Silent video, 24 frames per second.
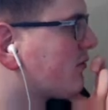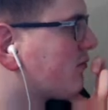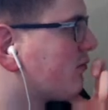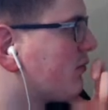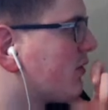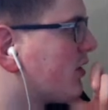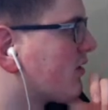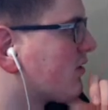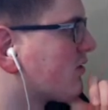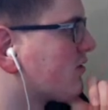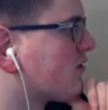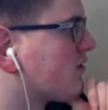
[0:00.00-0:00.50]

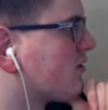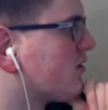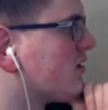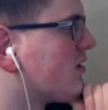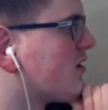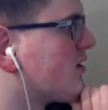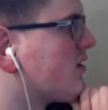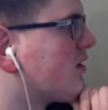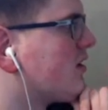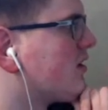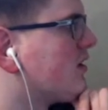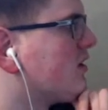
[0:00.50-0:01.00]
Marth
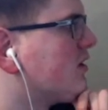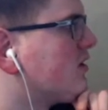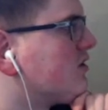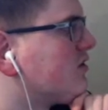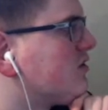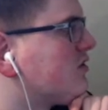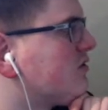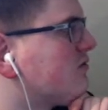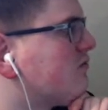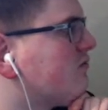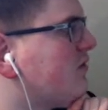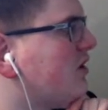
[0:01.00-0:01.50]

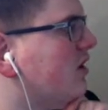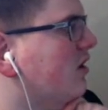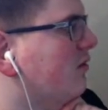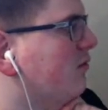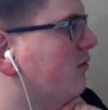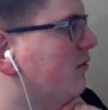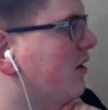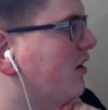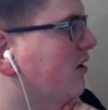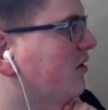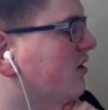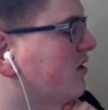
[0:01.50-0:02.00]
is
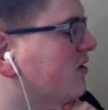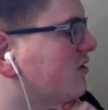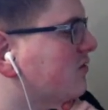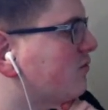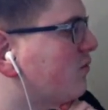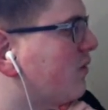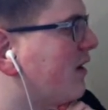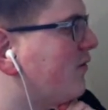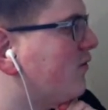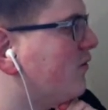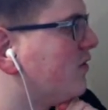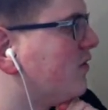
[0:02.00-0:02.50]

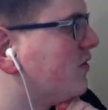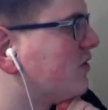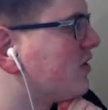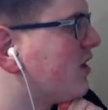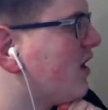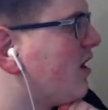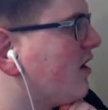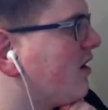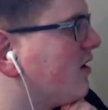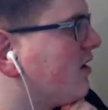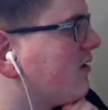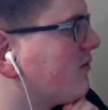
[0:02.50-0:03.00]
probably
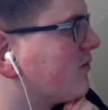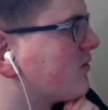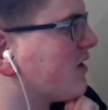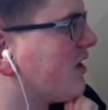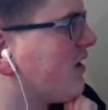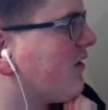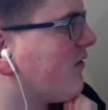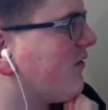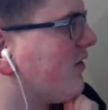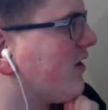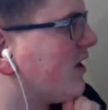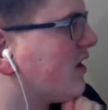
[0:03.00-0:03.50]
solid
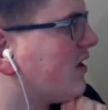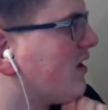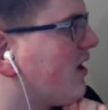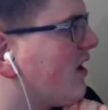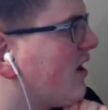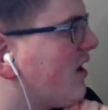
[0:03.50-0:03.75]
himself. He can